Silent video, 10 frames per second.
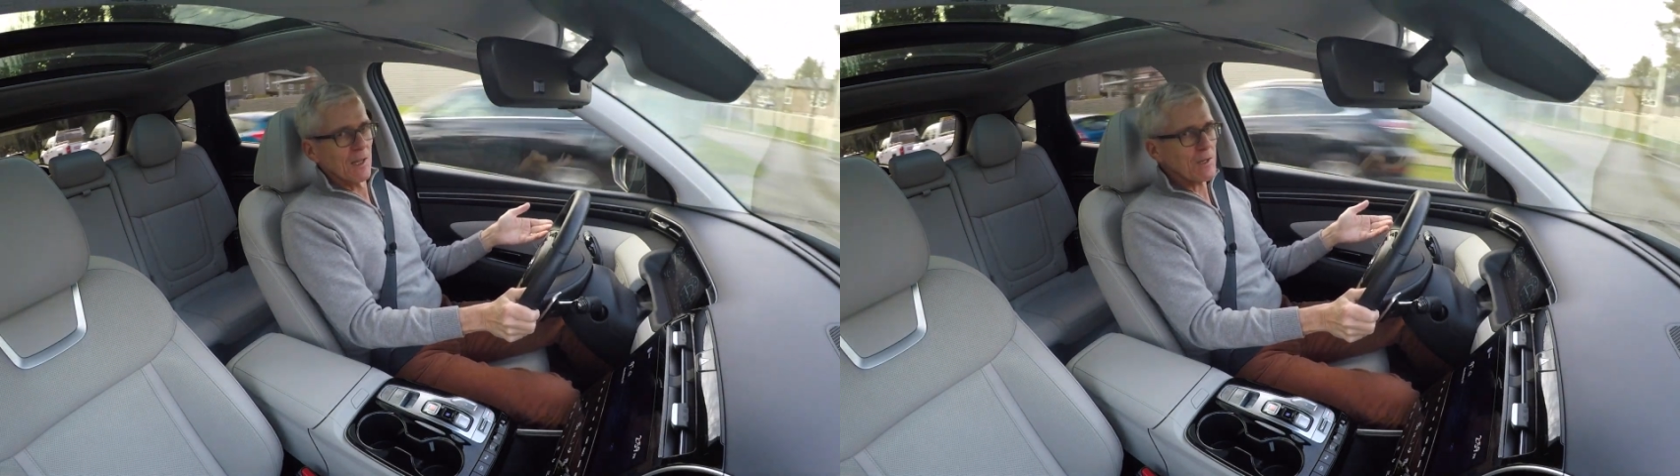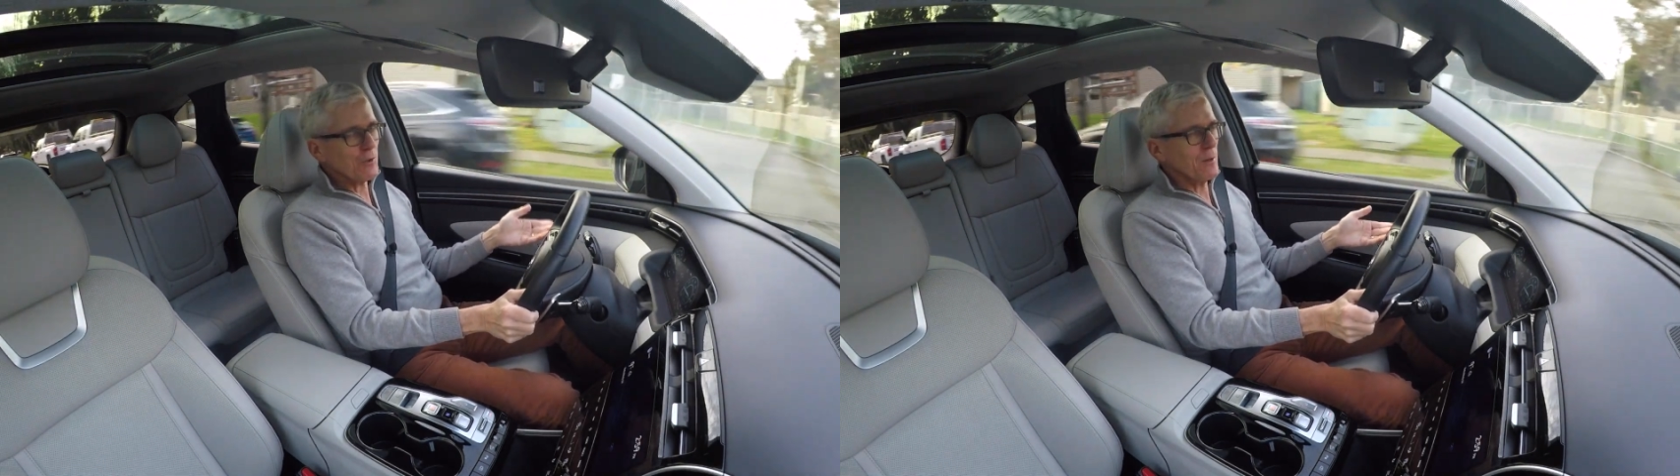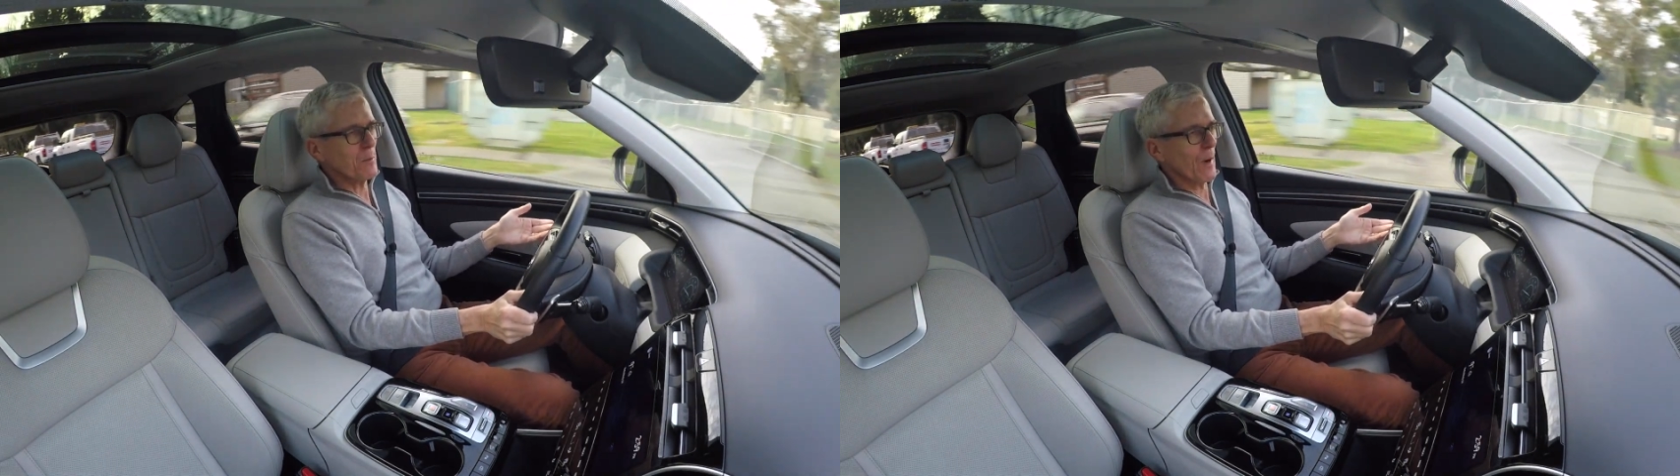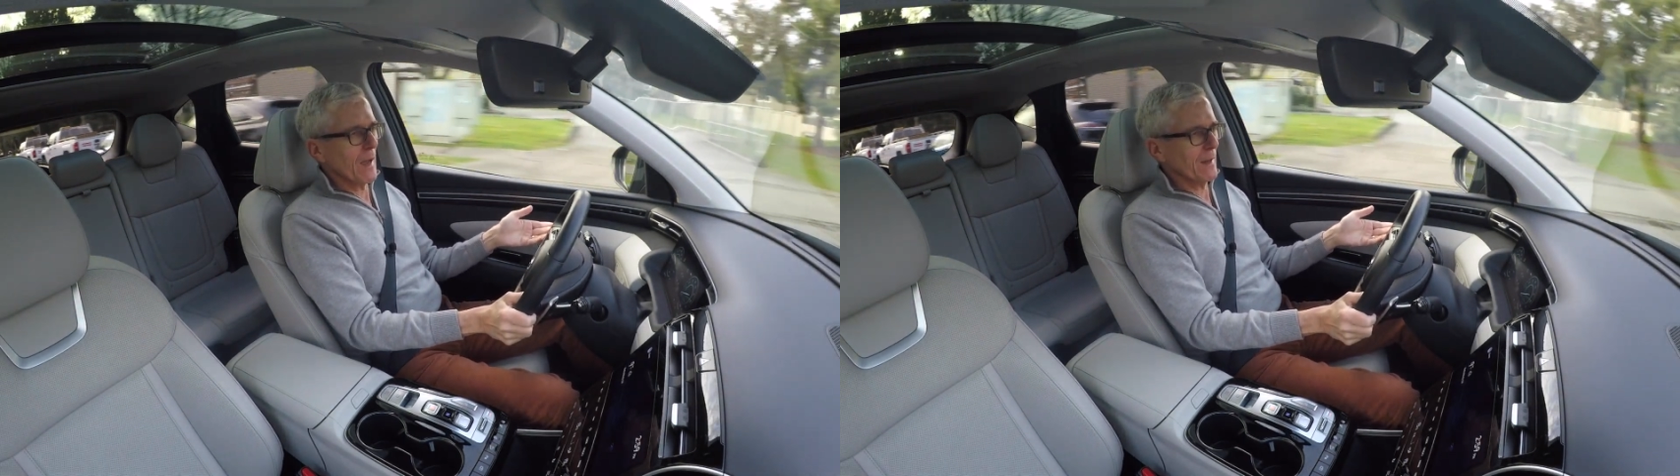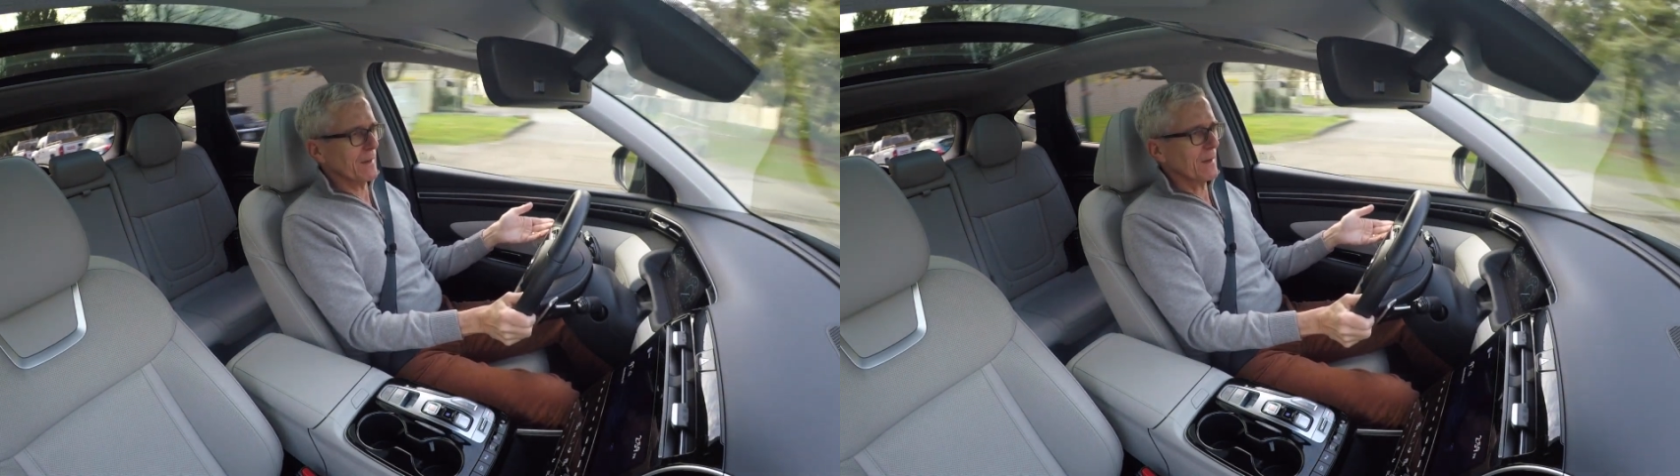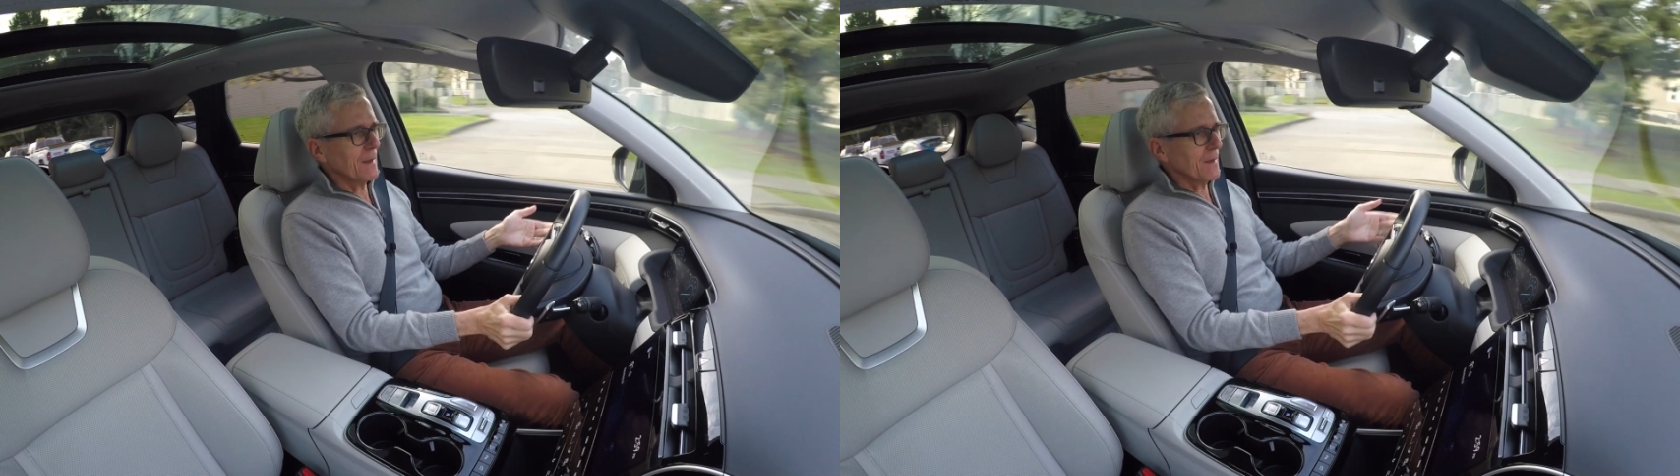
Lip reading: luxury brand.